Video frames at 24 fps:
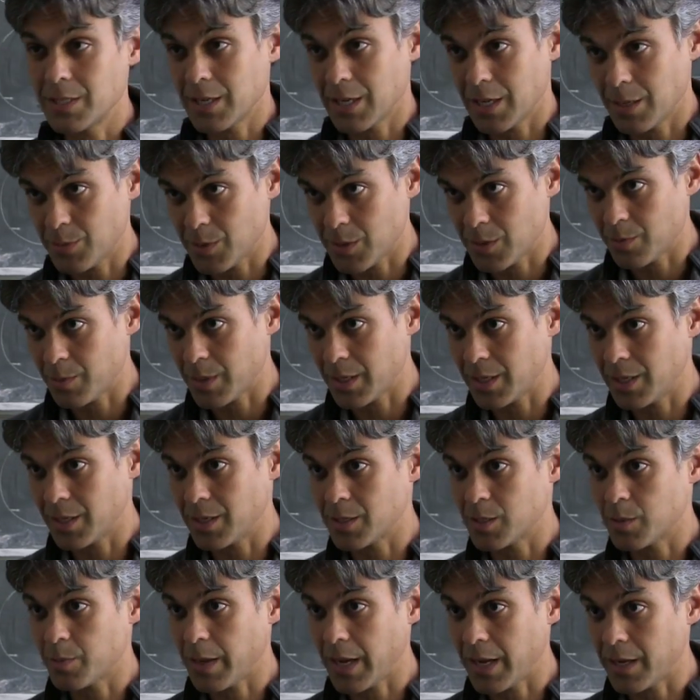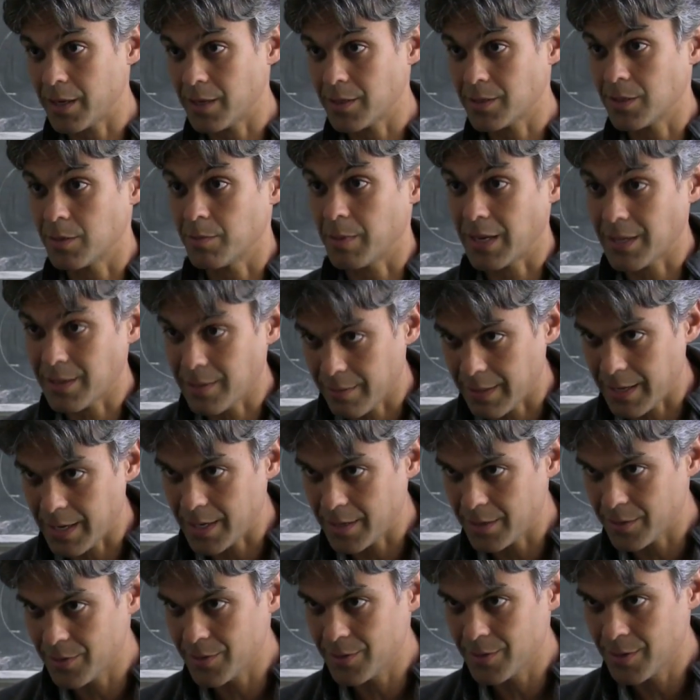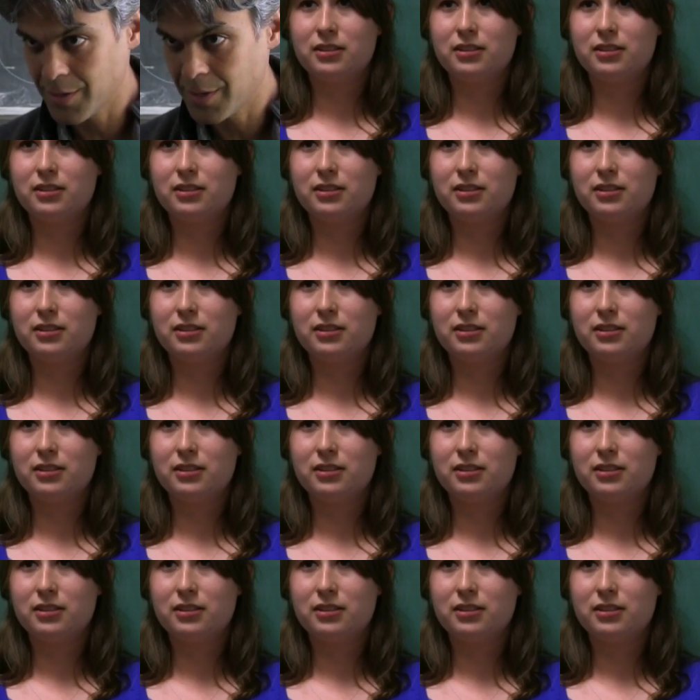times as many Hispanics in my class.